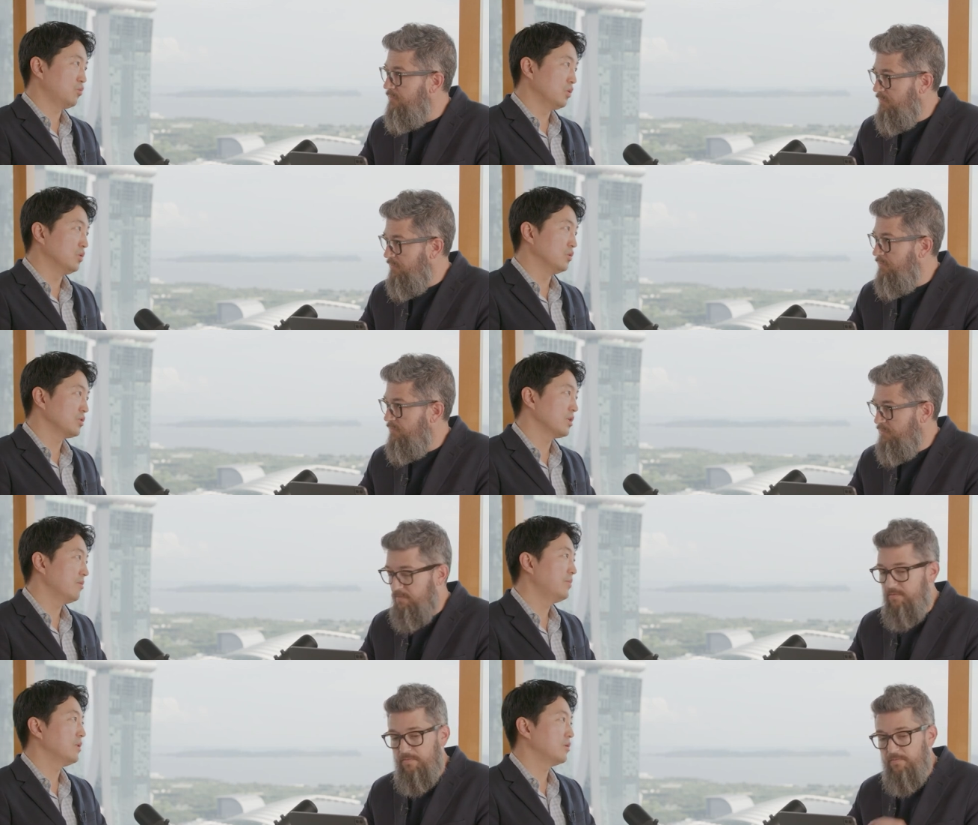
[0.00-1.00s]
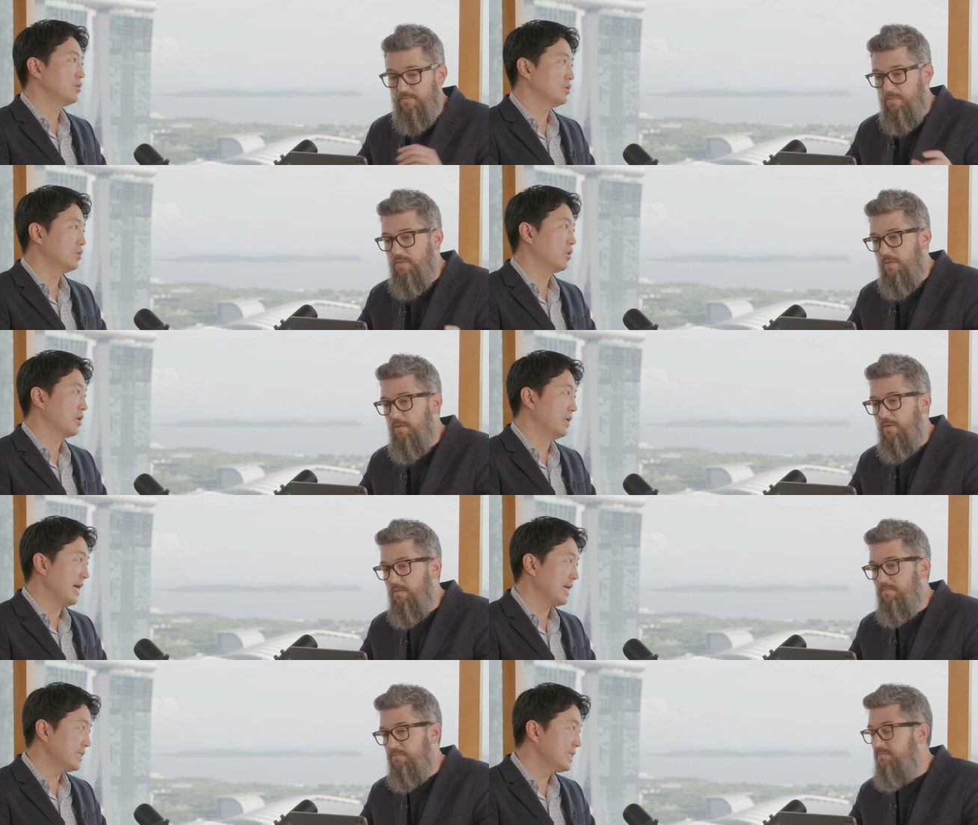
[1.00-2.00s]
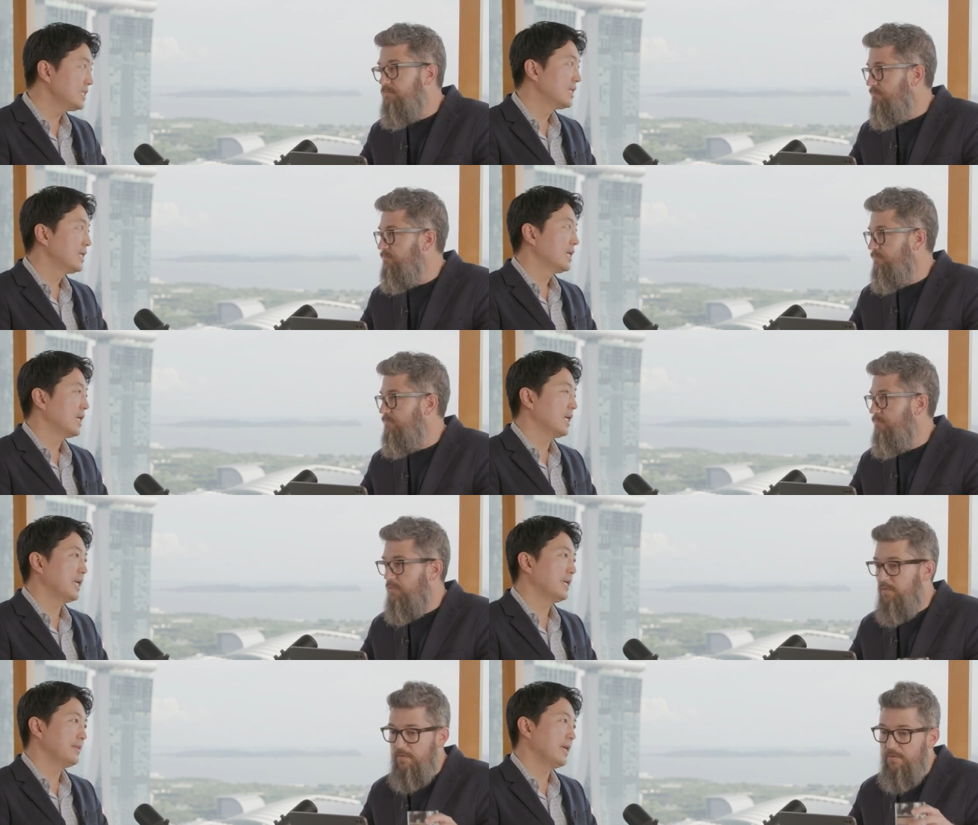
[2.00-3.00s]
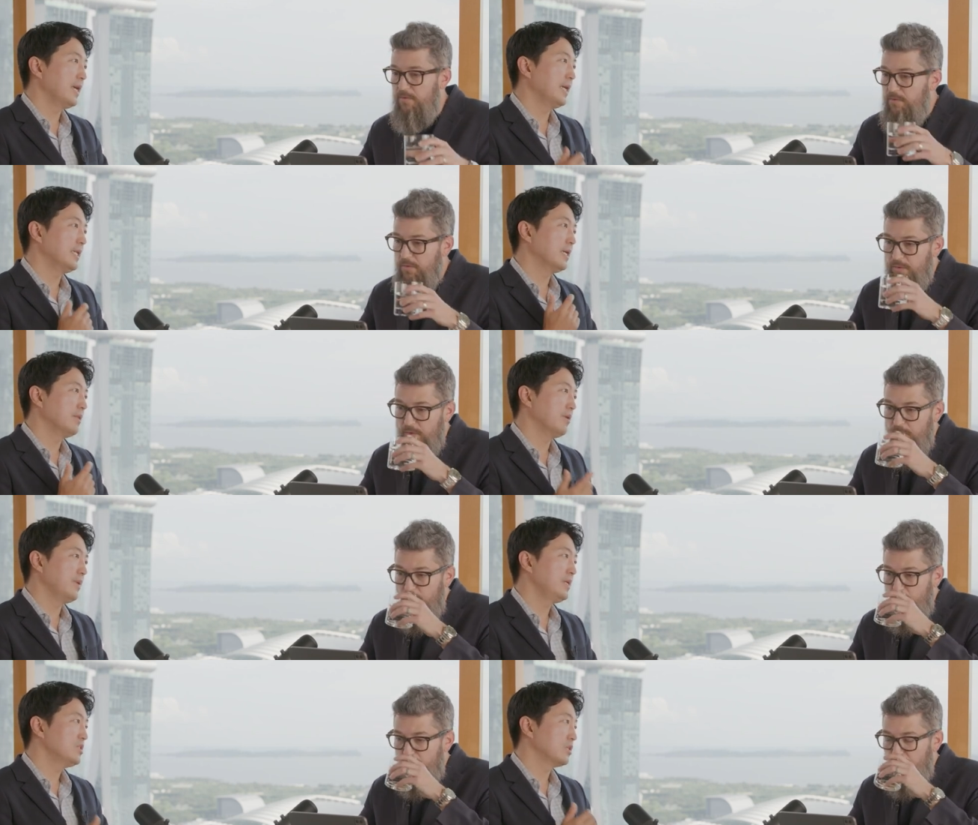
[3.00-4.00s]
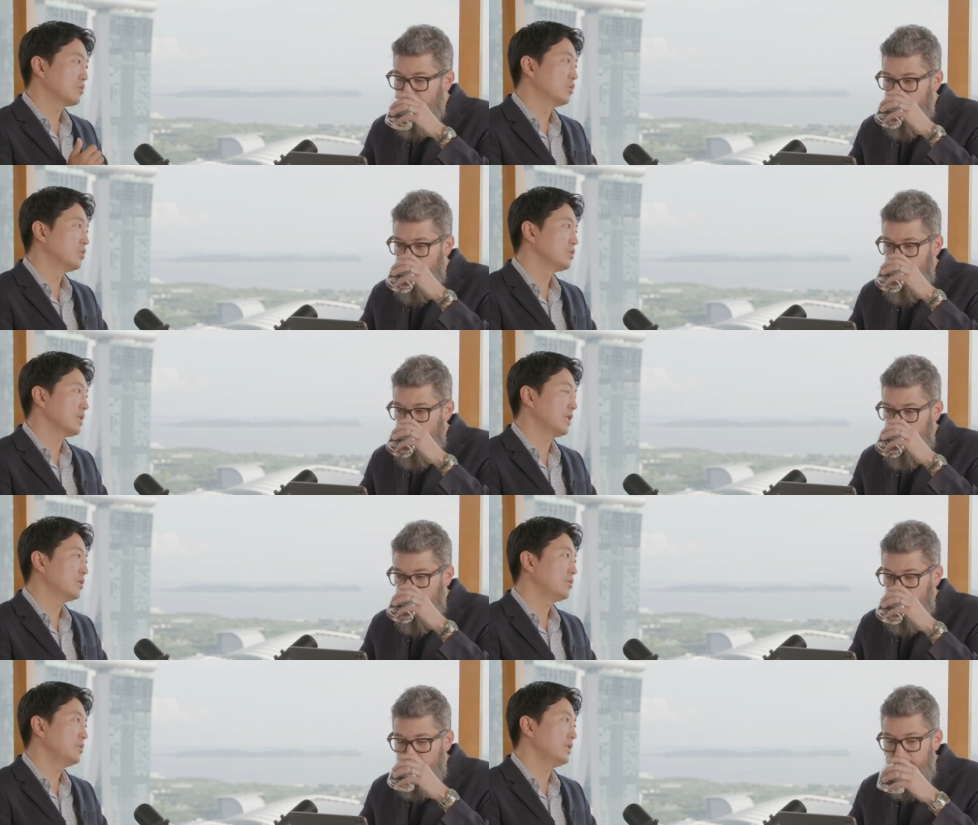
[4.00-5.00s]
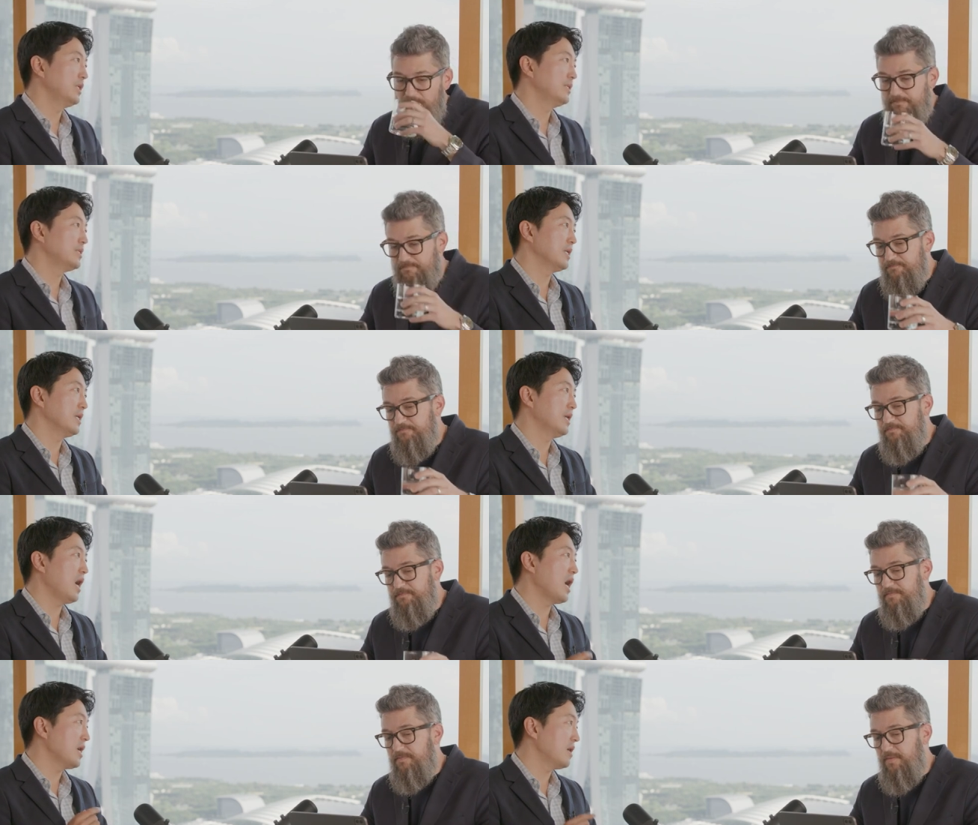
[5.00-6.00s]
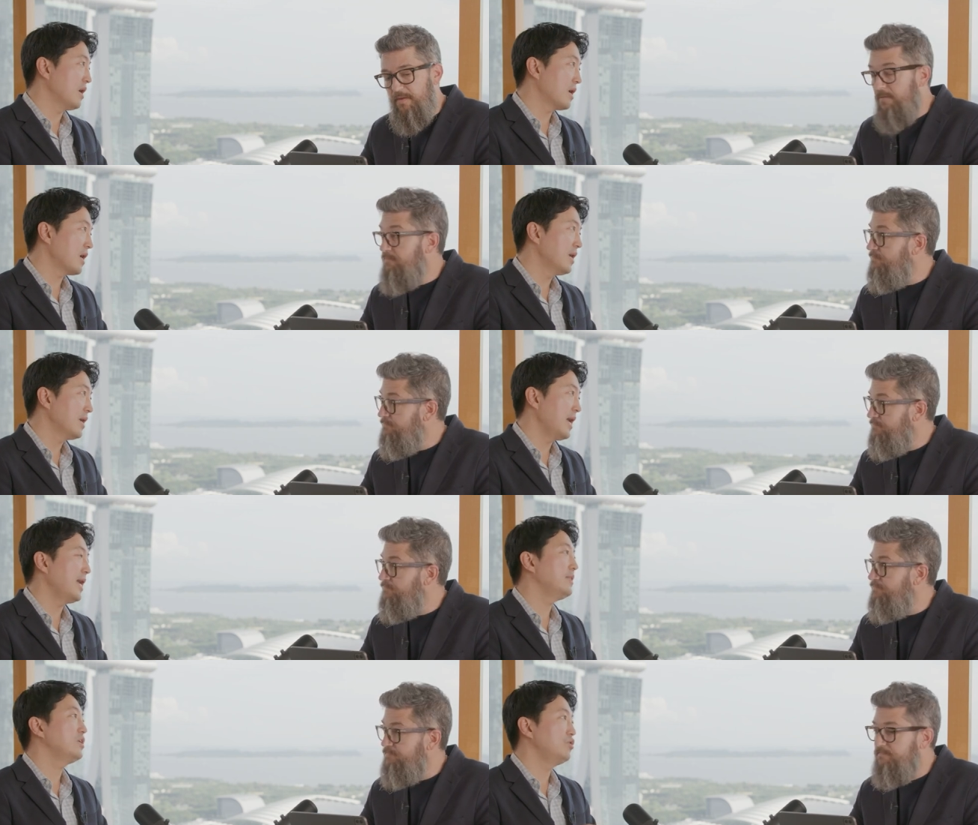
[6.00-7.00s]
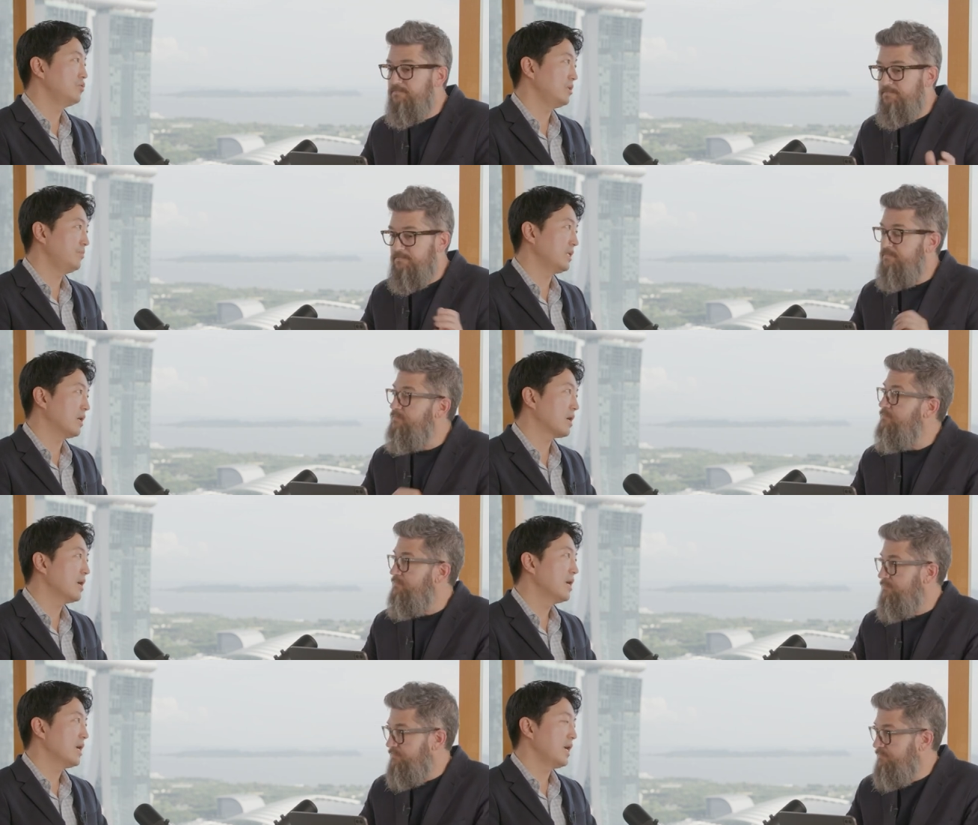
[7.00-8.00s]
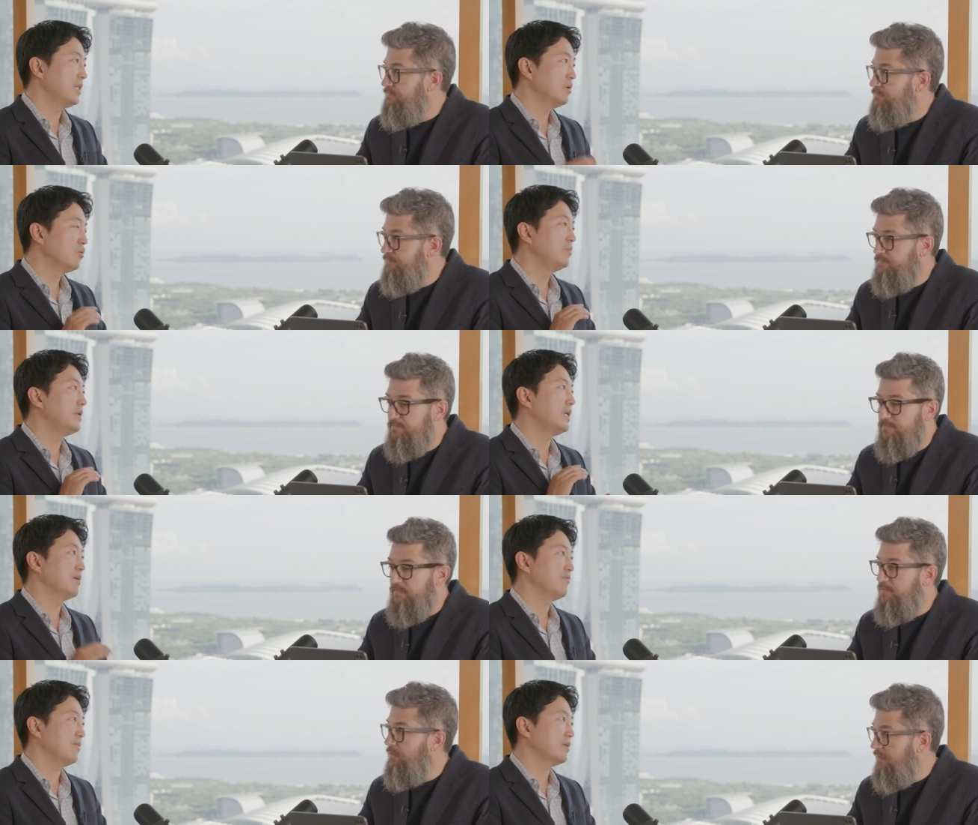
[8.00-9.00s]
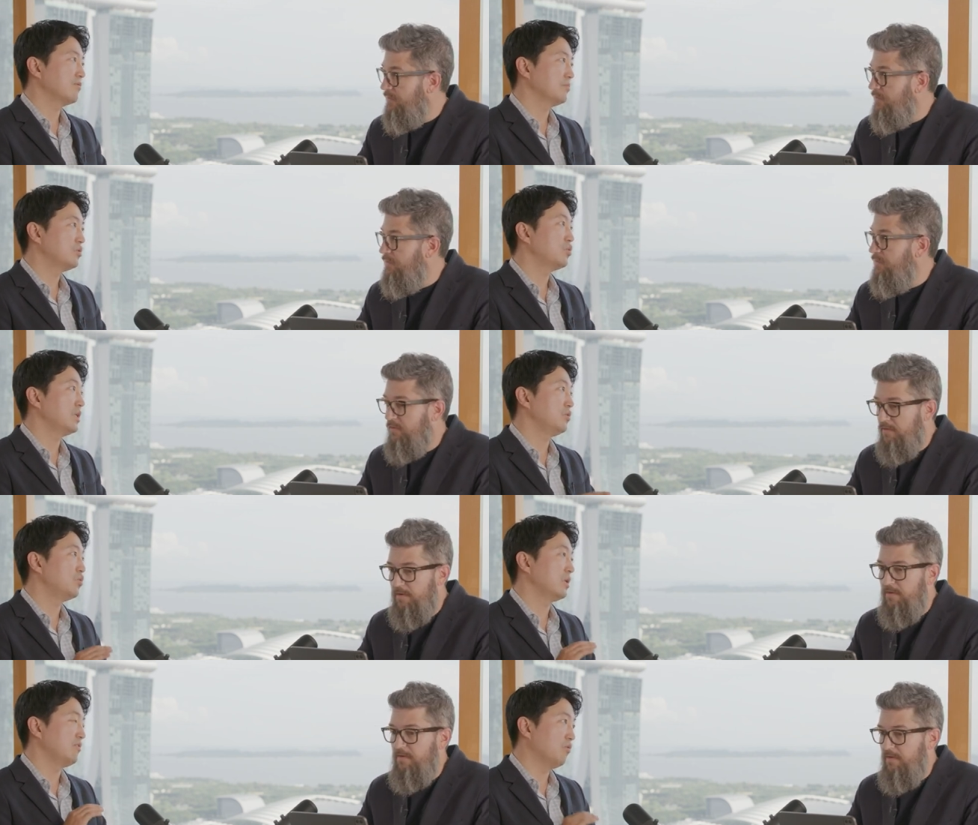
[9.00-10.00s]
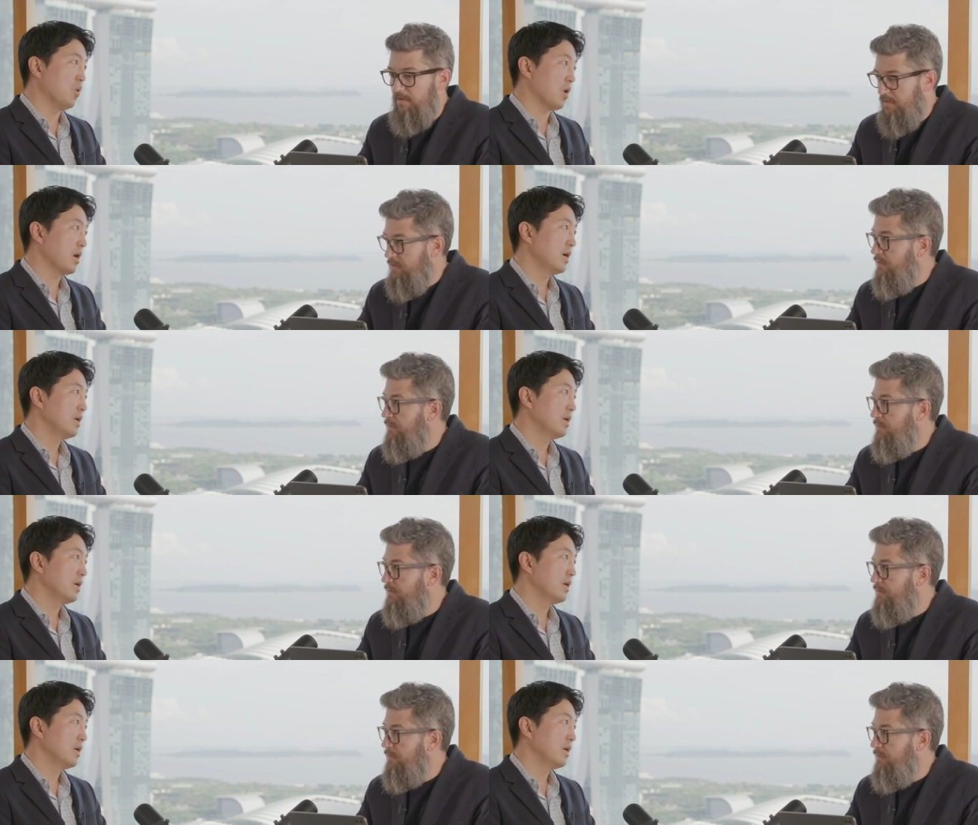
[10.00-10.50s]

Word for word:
Speaker 1: rules of Pillar 2 were enacted. And, um, and the basic rules included uh, IIR and the UTPR, and they will be in effect from 2024,